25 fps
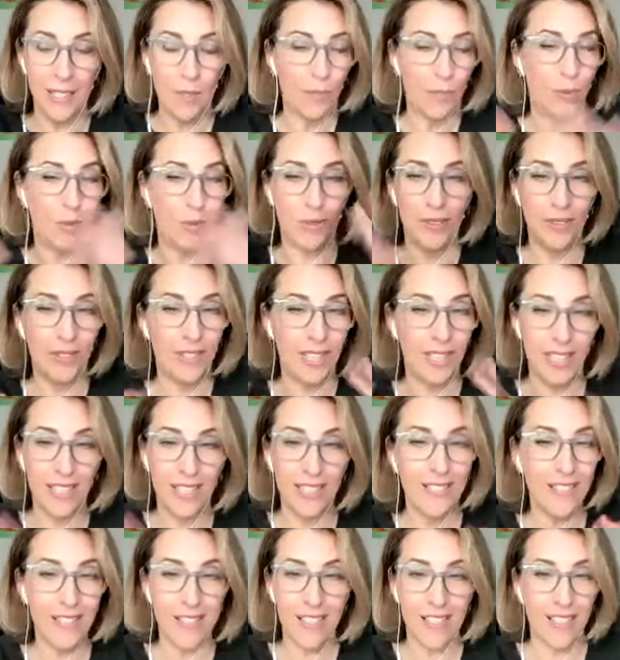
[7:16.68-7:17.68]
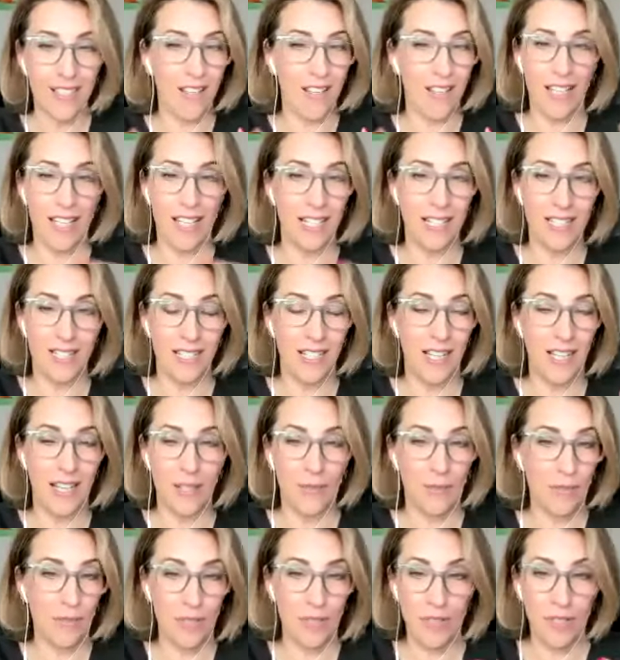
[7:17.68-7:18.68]
but on the inside, I
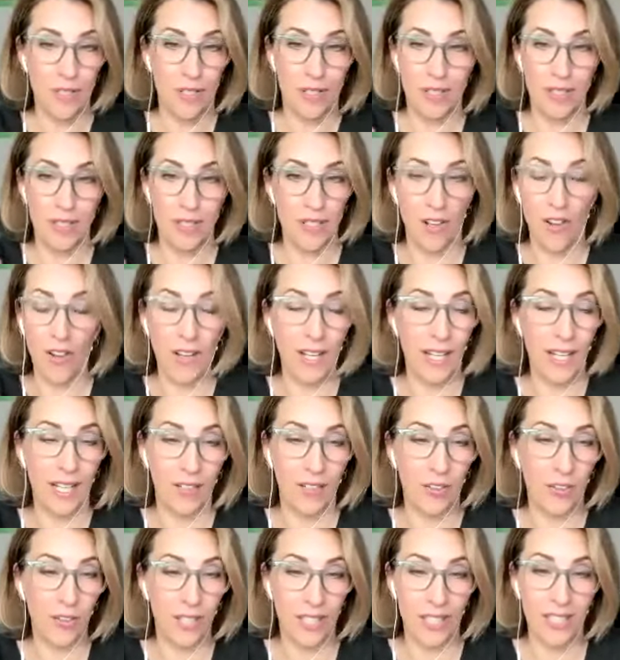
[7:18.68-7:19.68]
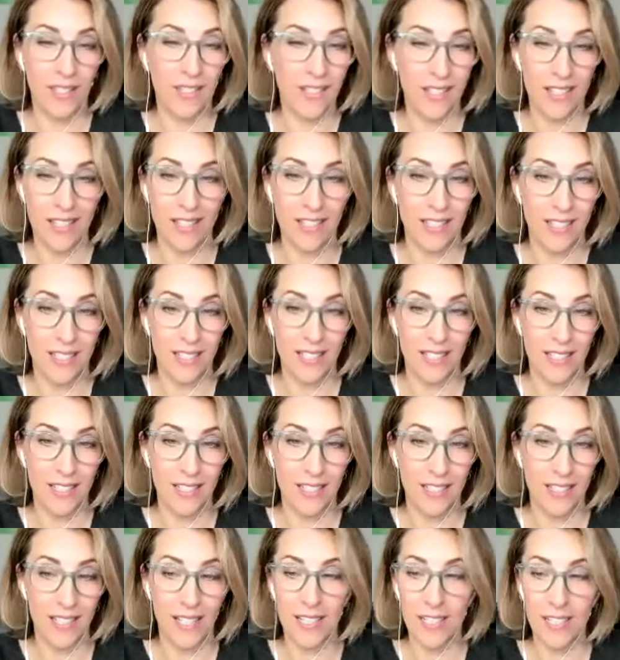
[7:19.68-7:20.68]
was just dying on the inside.
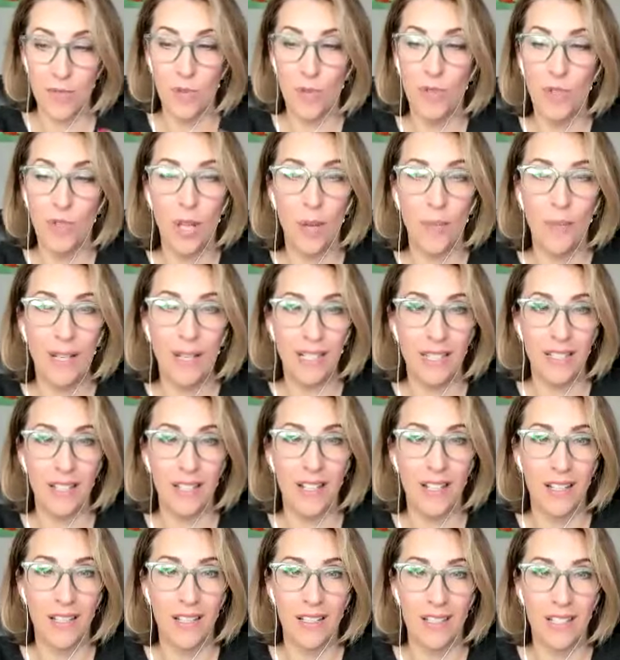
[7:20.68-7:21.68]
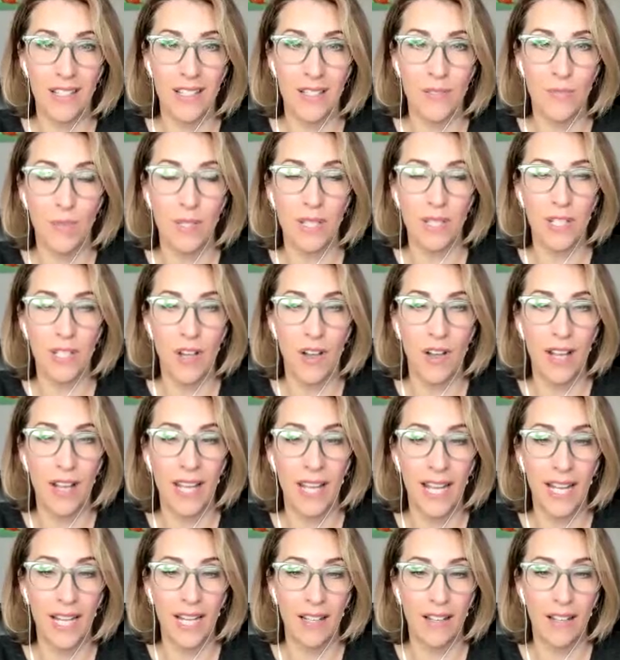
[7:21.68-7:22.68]
That's what numbing does, is we're
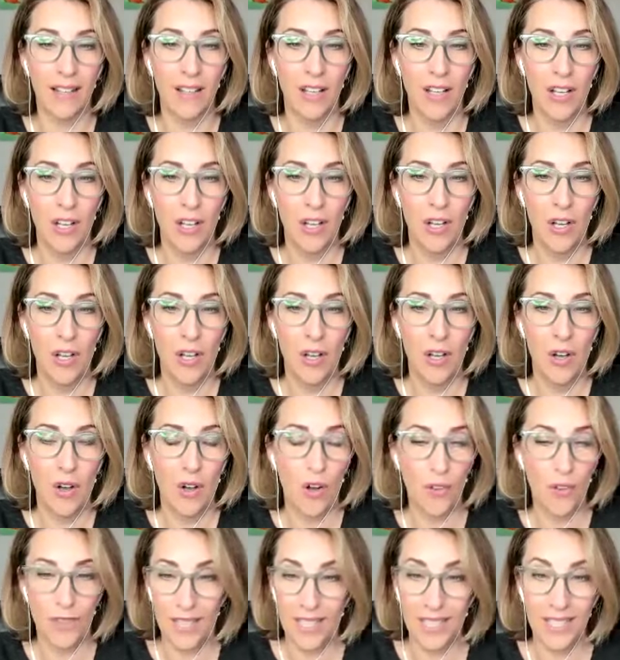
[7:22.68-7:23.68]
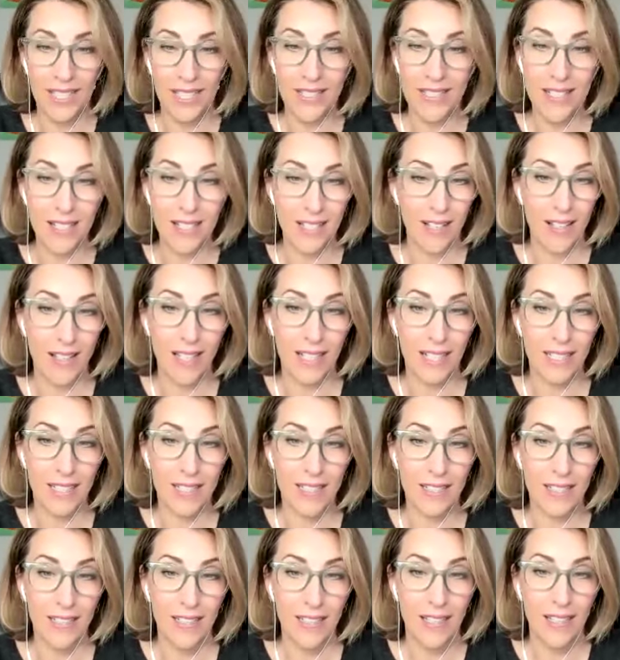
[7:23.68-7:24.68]
dying on the inside.
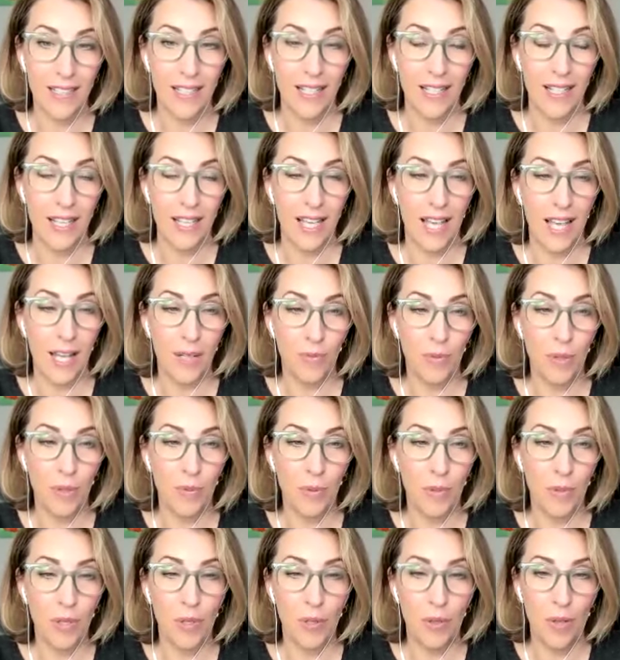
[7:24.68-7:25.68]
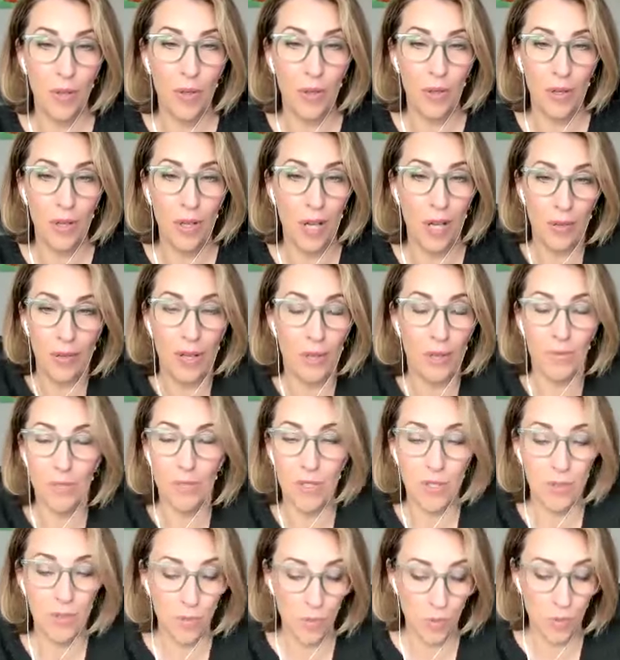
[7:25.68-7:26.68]
And I was
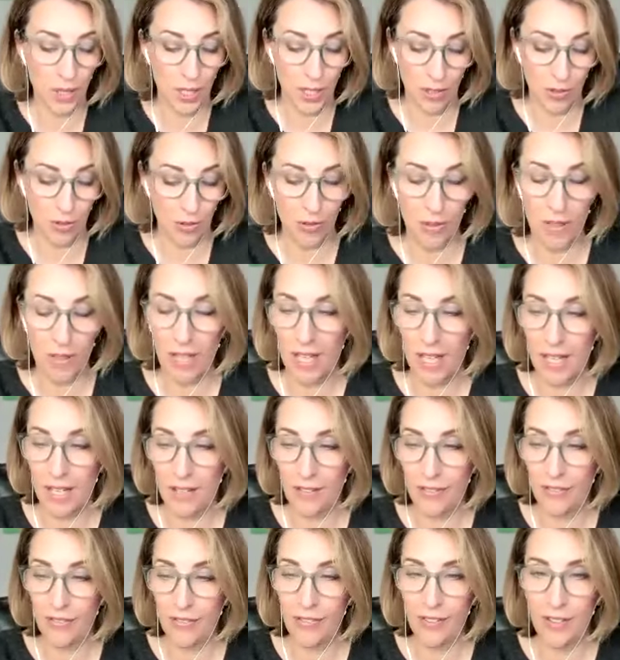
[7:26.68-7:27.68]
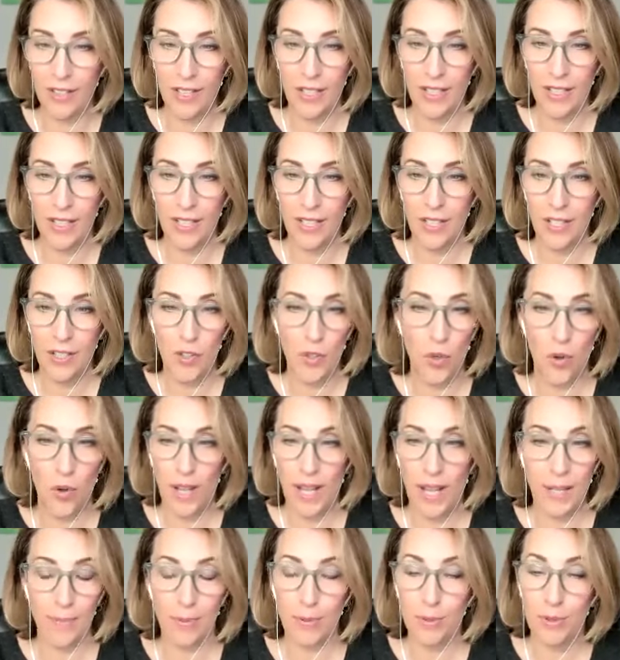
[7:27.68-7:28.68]
just walking through life not
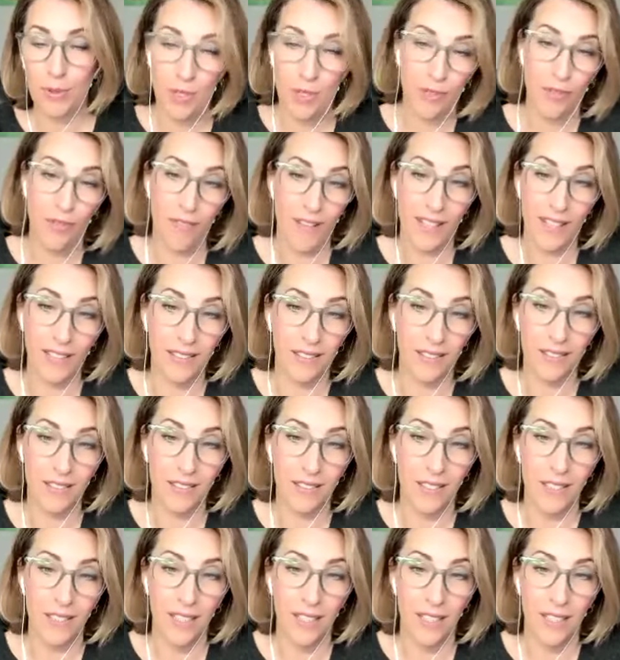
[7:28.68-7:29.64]
able to feel.